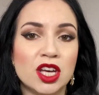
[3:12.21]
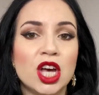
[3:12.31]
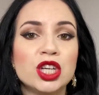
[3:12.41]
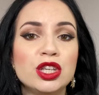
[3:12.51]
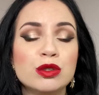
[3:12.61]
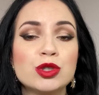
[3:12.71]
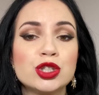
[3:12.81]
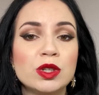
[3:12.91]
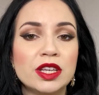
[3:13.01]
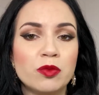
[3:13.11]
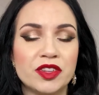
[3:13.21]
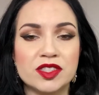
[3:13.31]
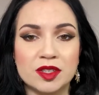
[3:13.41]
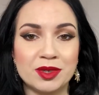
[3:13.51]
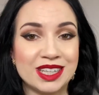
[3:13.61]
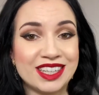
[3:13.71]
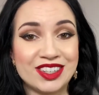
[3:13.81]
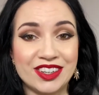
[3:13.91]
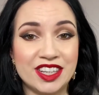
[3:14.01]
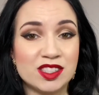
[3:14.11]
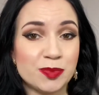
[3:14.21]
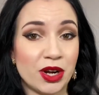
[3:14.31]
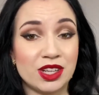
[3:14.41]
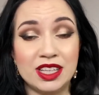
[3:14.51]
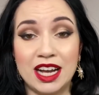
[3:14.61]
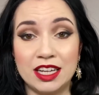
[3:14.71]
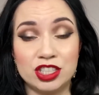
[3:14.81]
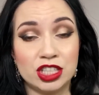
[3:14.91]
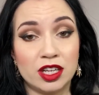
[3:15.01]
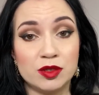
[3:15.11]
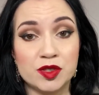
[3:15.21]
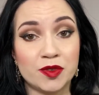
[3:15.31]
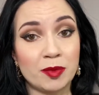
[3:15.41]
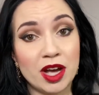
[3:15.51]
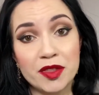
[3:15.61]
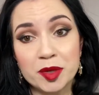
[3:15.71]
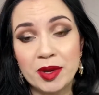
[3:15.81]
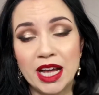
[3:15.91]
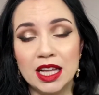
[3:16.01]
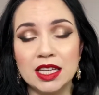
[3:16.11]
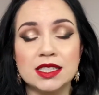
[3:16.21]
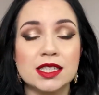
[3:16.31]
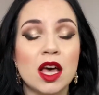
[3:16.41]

usually with some glittery, sparkly eyeshadows from other palettes,